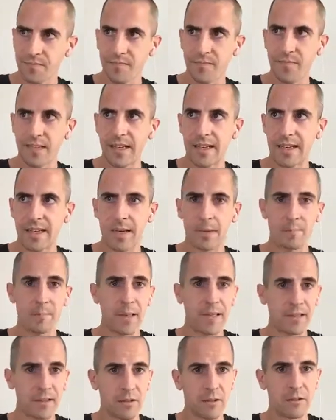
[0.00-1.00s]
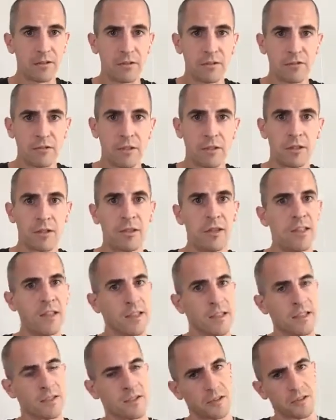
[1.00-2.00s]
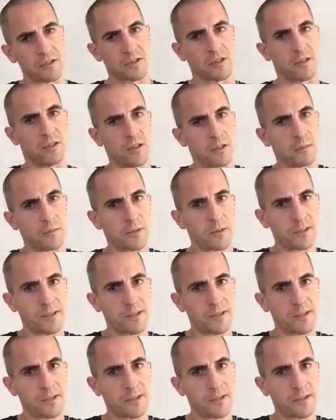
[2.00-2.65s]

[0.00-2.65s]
Bent over row, those lawnmower